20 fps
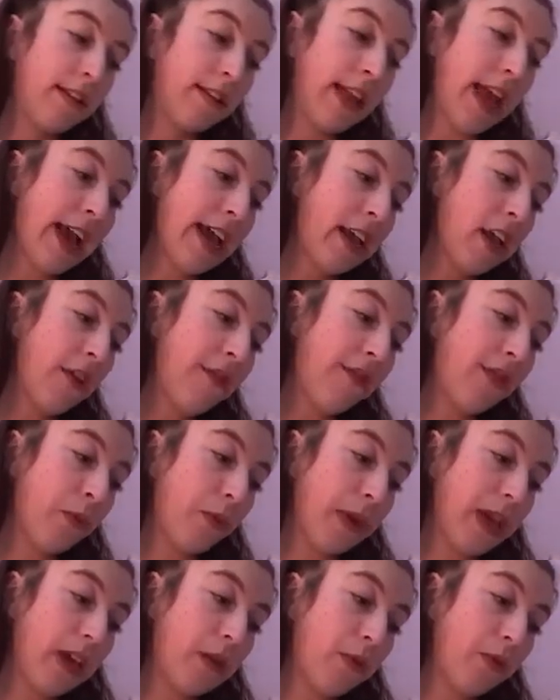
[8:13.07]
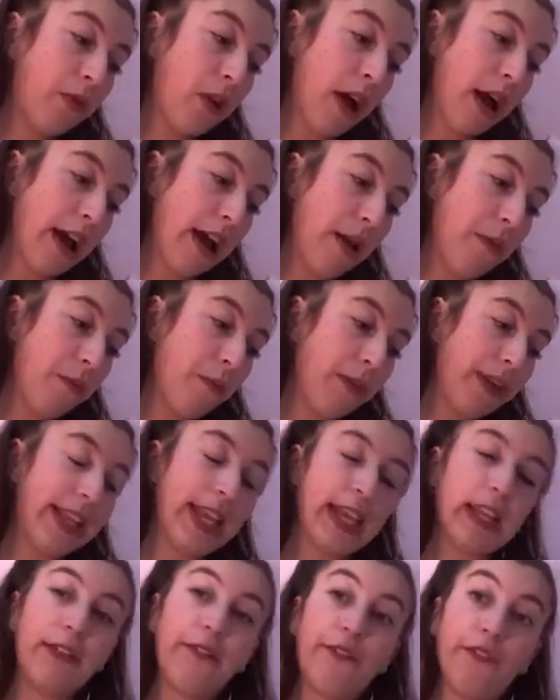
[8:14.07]
day of the week, we
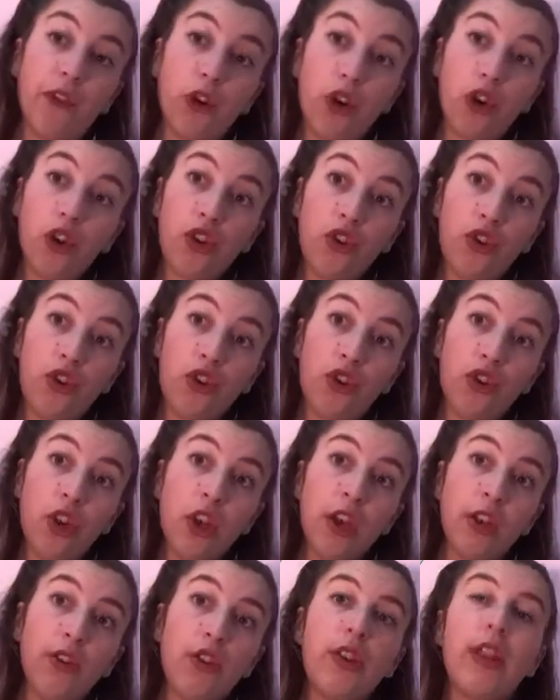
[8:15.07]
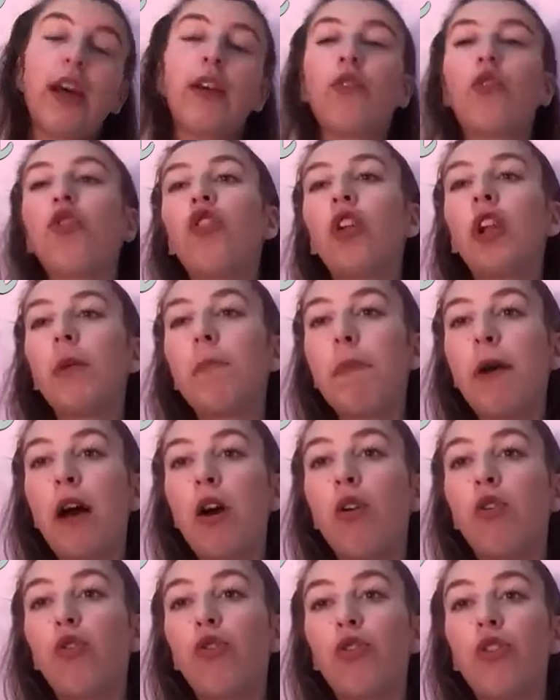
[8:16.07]
did voice, so that's all
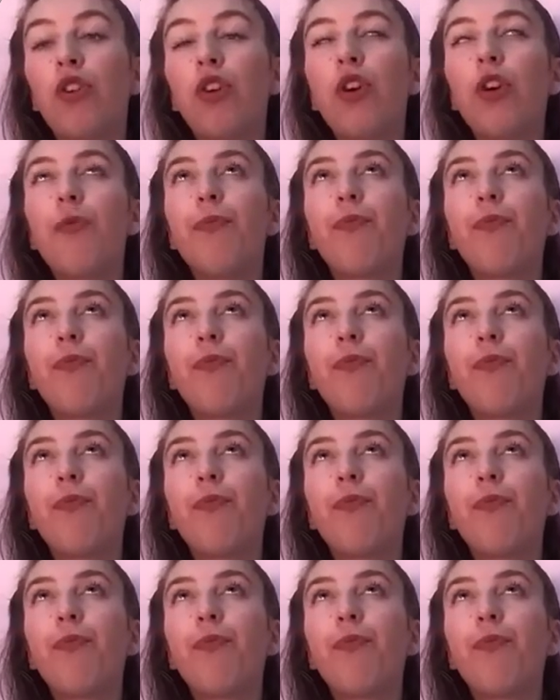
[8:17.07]
about